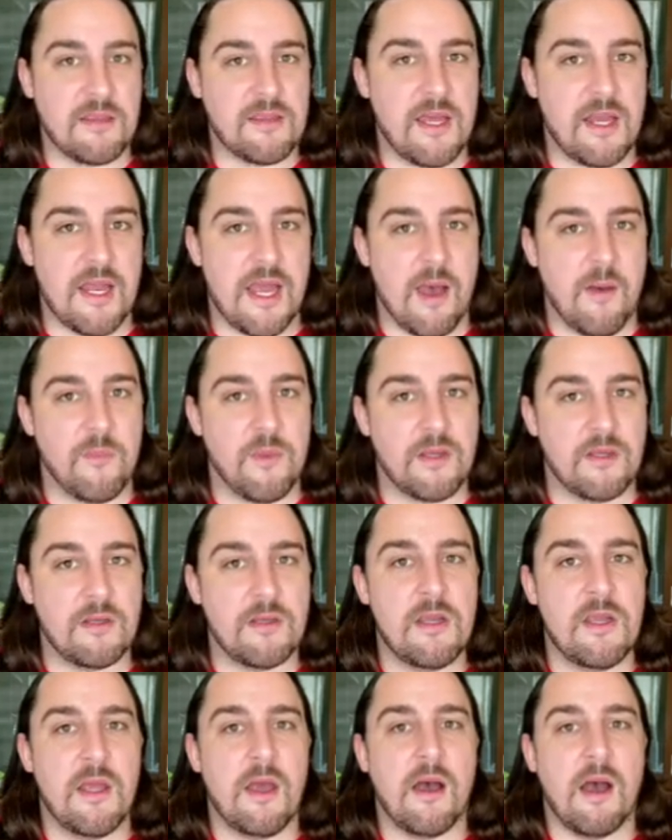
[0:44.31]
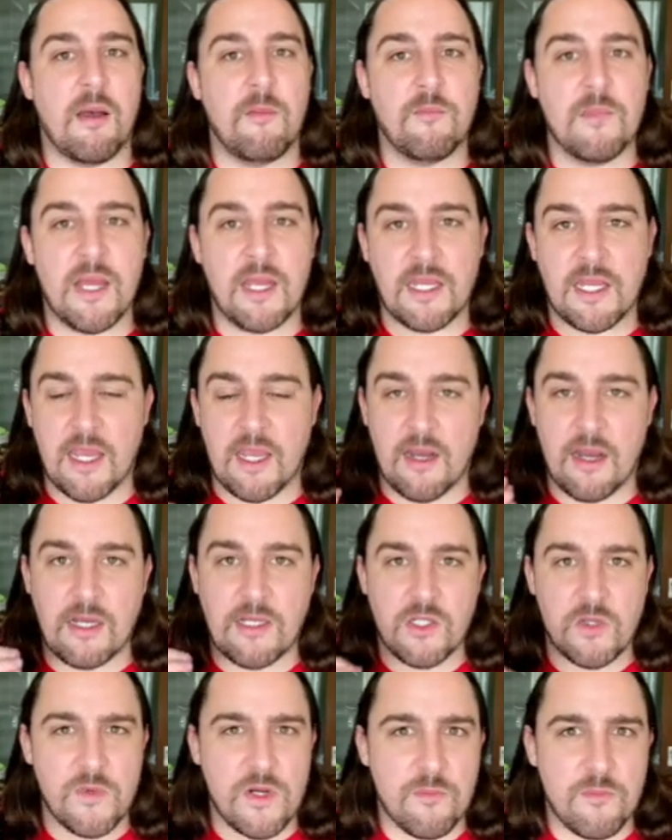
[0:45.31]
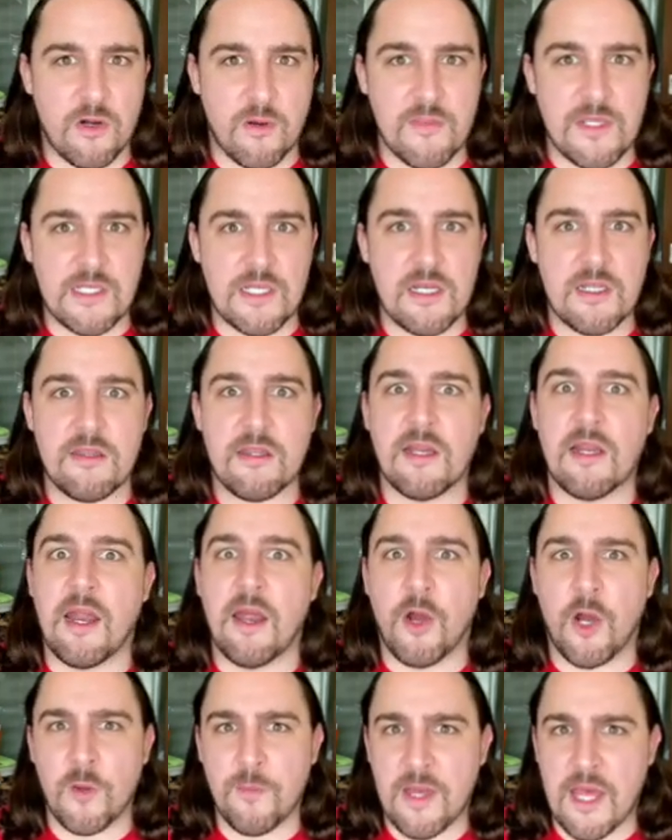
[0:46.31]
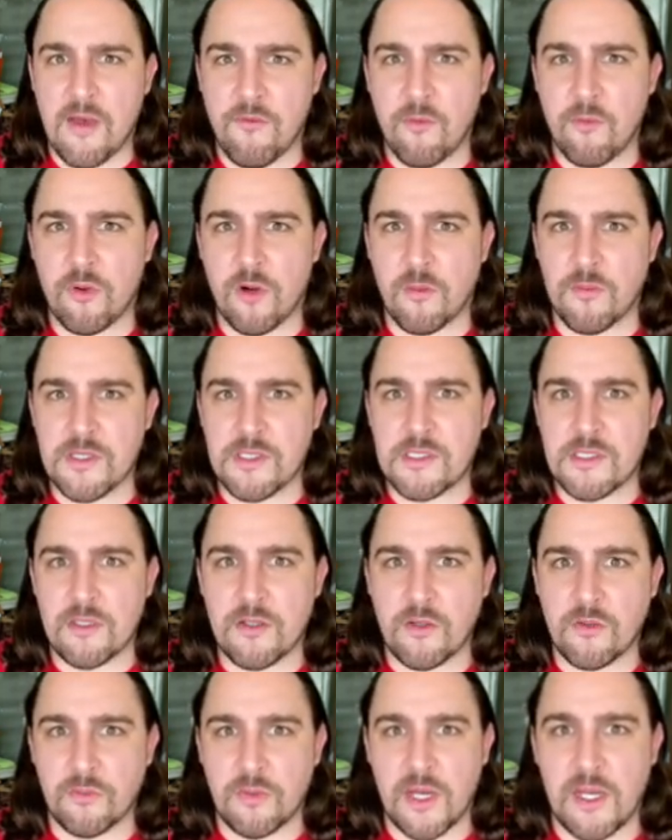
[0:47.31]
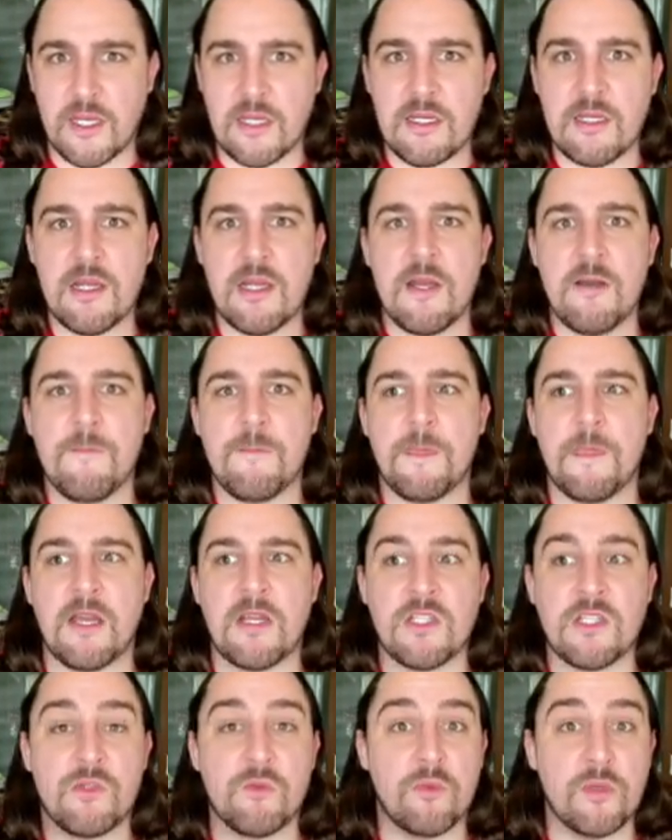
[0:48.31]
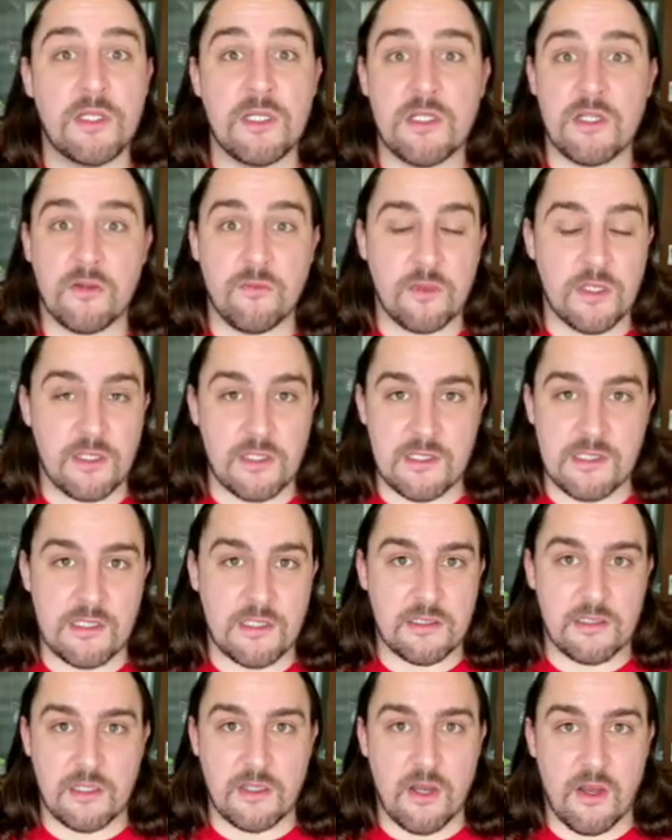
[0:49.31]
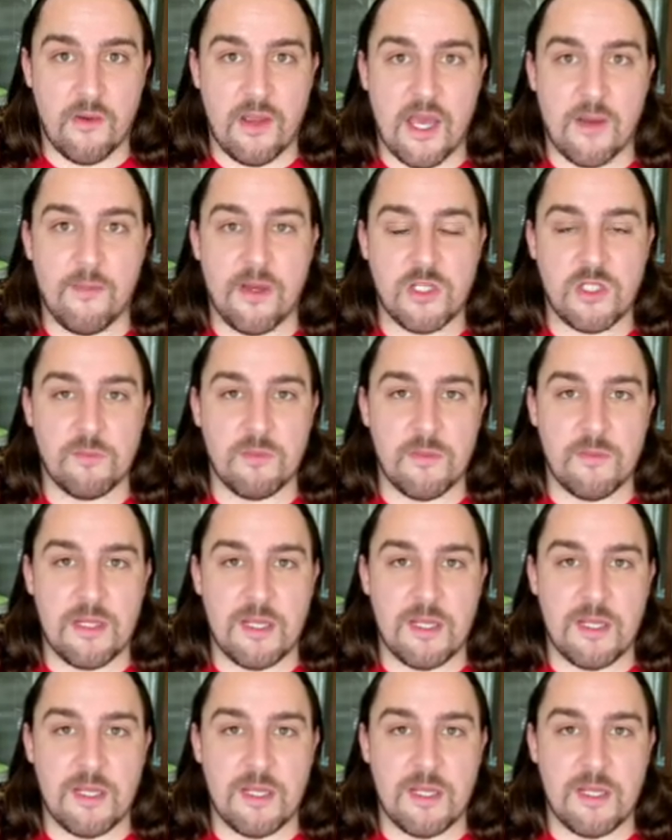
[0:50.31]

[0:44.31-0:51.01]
that happen. Again, I don't want to promise anything, and I hope I haven't promised it already. I just really don't realistically know how much I'm going to be